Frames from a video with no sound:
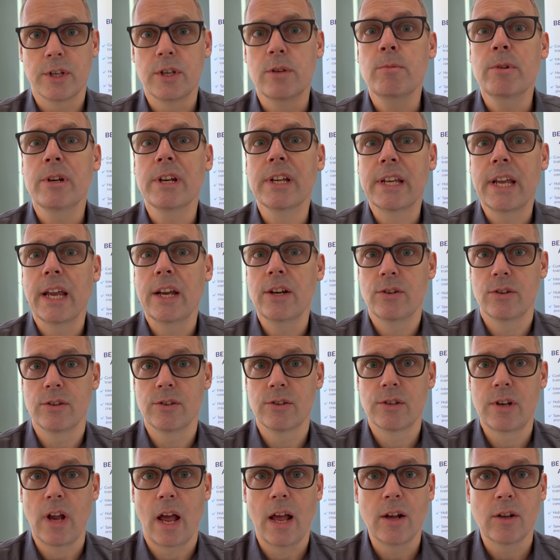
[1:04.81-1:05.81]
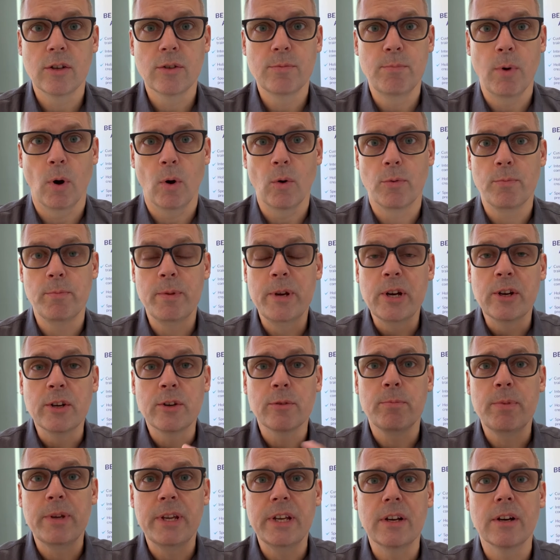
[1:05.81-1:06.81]
communication styles, both peer
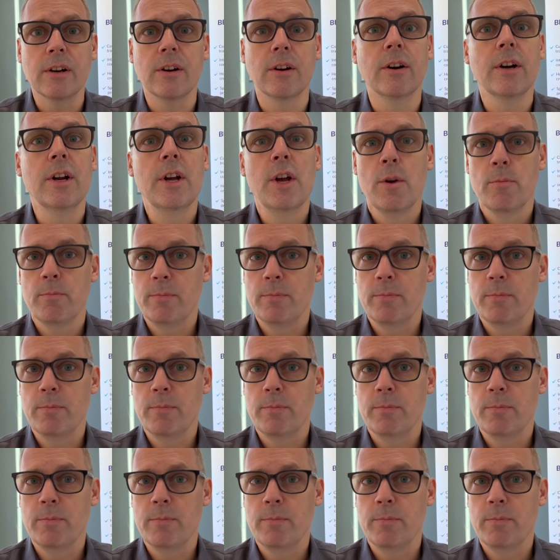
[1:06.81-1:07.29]
to peer,